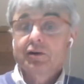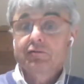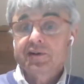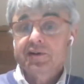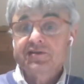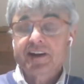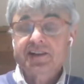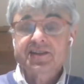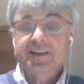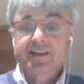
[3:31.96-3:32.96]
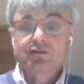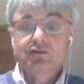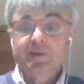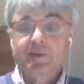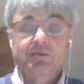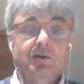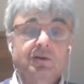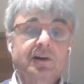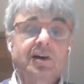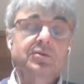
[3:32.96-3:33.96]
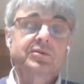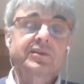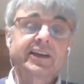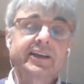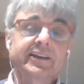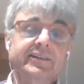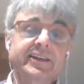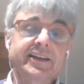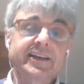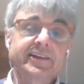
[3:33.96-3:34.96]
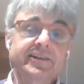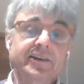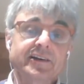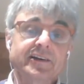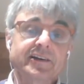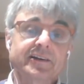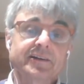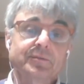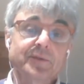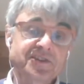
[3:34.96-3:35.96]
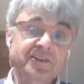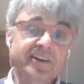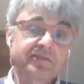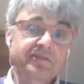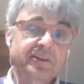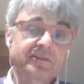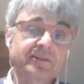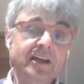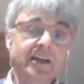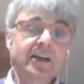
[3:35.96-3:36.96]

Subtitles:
for this vaccine to be rolled out in the Western African